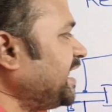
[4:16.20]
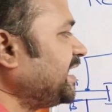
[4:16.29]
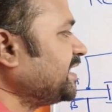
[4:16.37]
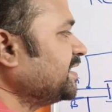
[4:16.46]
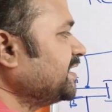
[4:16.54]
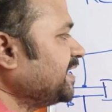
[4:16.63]

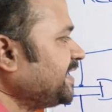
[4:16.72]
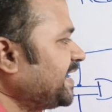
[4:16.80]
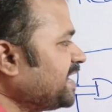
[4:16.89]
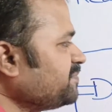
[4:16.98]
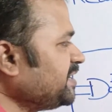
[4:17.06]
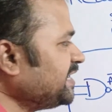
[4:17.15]
A?
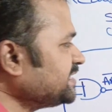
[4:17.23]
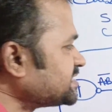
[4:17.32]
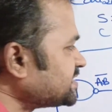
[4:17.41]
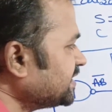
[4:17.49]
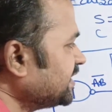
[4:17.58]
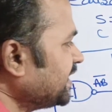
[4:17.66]
A
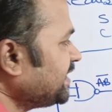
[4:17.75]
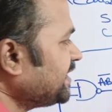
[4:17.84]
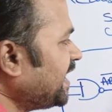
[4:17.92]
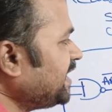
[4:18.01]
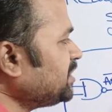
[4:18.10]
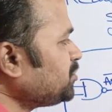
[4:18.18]
means
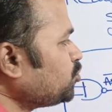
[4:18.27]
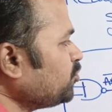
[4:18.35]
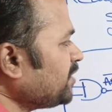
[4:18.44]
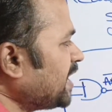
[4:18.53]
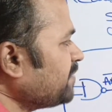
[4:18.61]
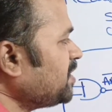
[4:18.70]
A into
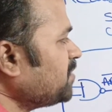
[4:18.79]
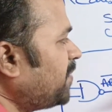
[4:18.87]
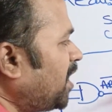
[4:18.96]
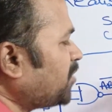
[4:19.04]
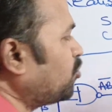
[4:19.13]
AB bar